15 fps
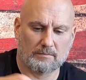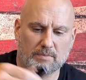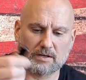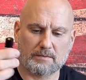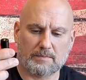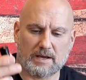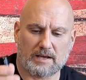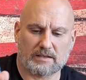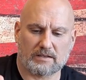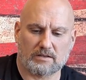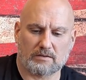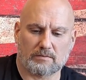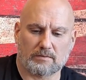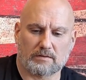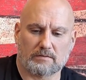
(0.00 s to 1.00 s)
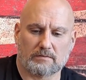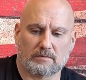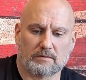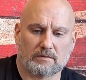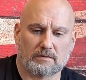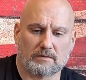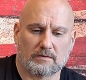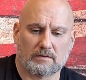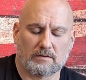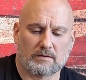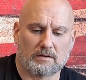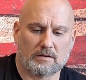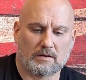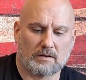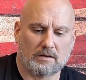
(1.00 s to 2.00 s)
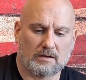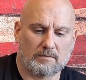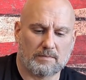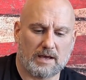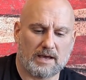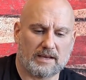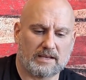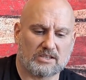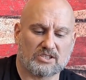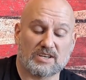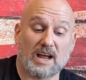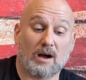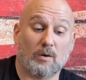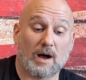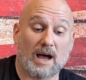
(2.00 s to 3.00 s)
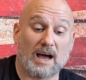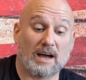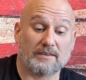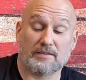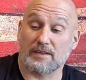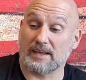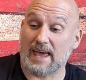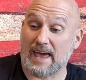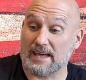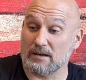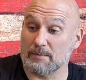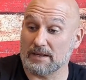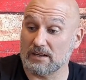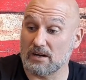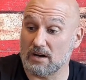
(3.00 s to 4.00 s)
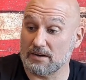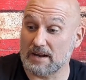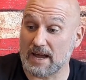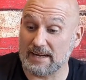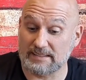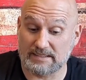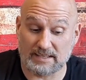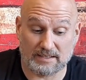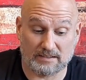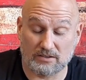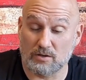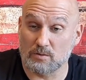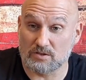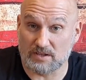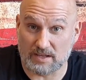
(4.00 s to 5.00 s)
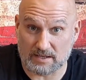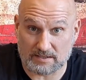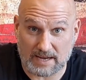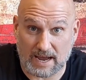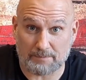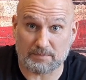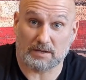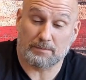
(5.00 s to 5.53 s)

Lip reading: put it back in your package. Now on the Cattleman gun, I did use the adapter